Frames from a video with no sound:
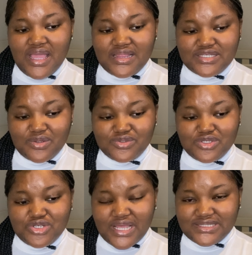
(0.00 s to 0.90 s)
There's also
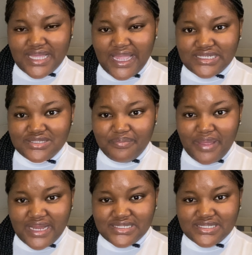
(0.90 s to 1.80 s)
Transact
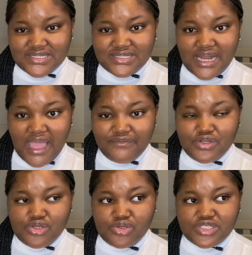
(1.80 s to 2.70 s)
patches that I
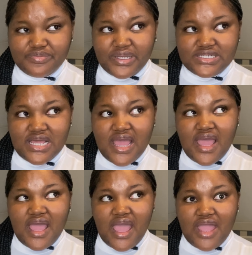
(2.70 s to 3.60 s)
haven't used, but
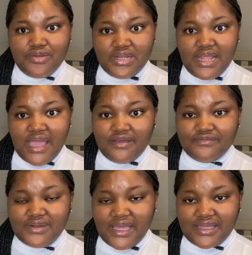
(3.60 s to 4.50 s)
I really
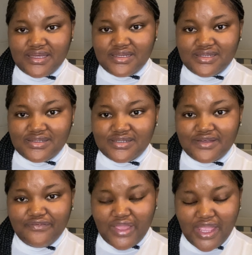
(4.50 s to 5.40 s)
have like
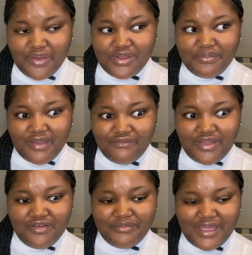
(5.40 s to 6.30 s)

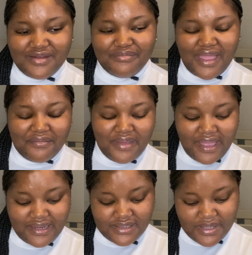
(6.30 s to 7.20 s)
very bad back
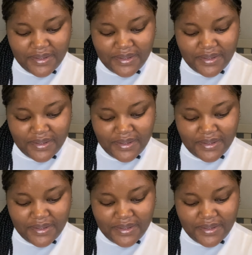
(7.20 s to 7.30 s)
pain.